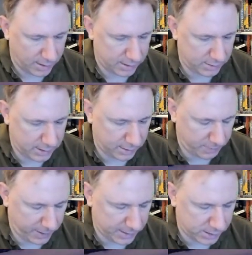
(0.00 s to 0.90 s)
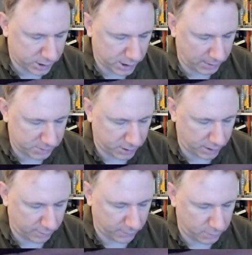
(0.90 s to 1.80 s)
I don't see how the pegs are shaped so they're
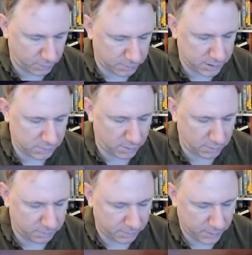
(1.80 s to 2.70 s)
going to form numbers as well.